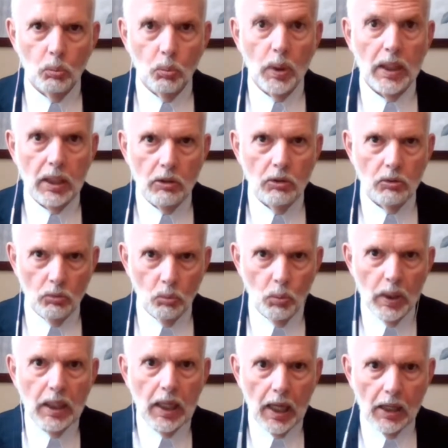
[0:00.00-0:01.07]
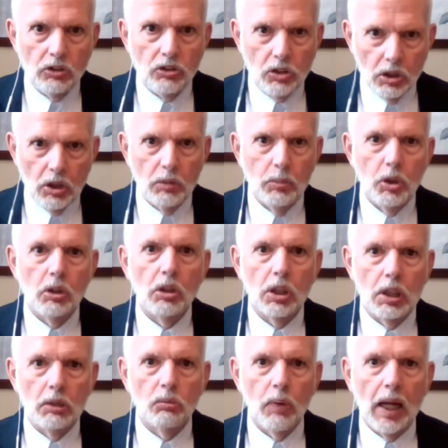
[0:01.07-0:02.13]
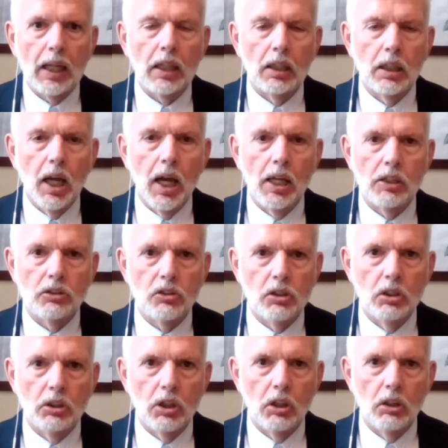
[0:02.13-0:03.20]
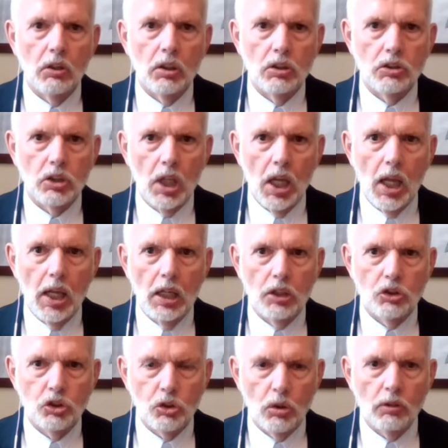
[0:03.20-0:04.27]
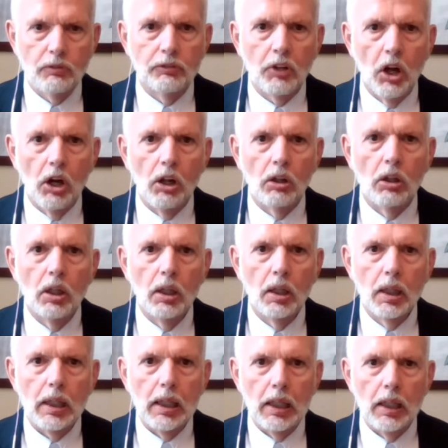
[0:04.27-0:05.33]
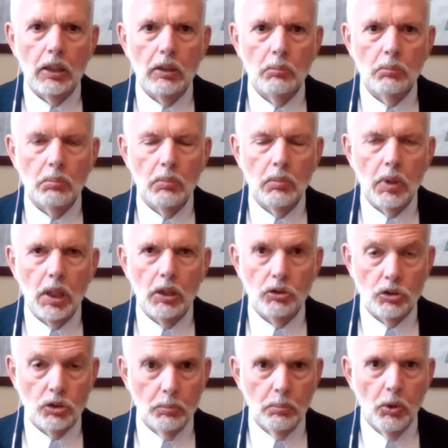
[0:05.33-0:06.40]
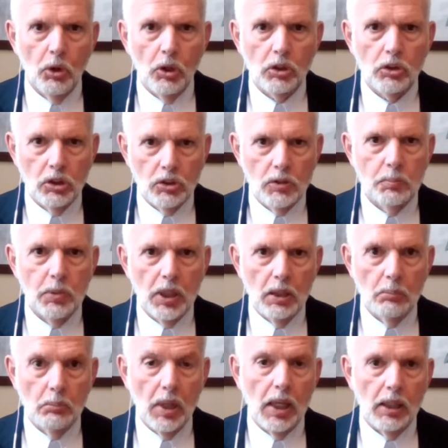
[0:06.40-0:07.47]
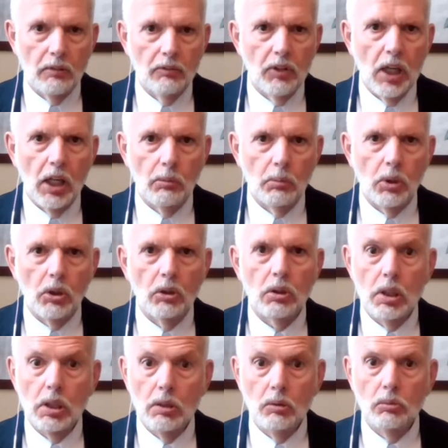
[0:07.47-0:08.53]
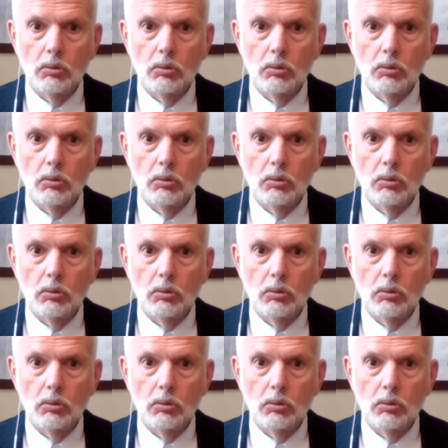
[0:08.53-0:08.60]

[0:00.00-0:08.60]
we as the community recognize that there is a shortfall in support that's being made available.